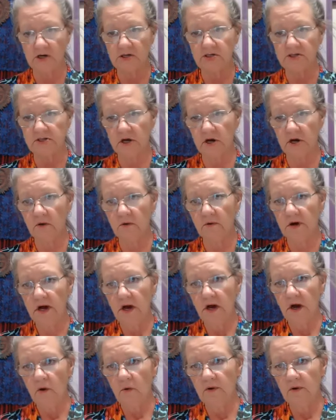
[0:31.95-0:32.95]
So
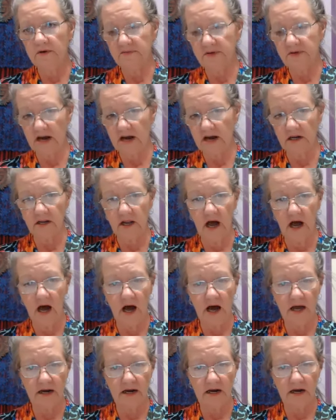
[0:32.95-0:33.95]
we've got a
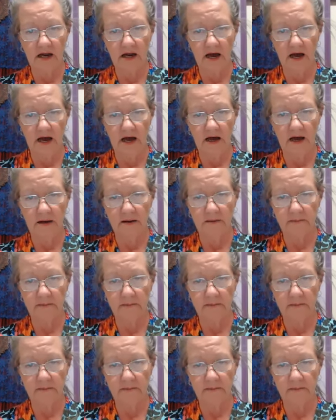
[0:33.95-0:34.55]
lot that